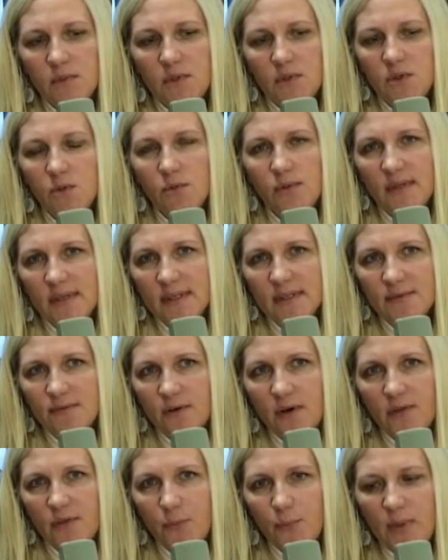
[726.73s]
do this
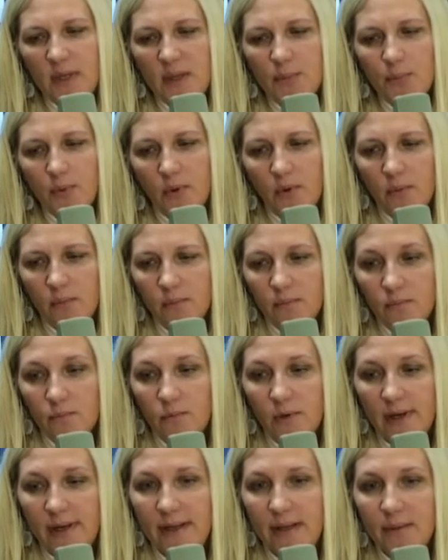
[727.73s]
for other people,
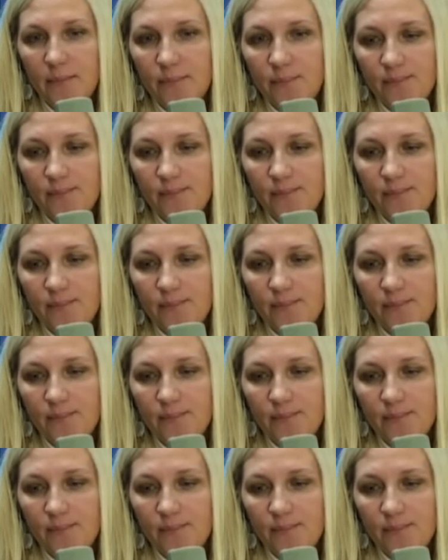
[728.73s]
right?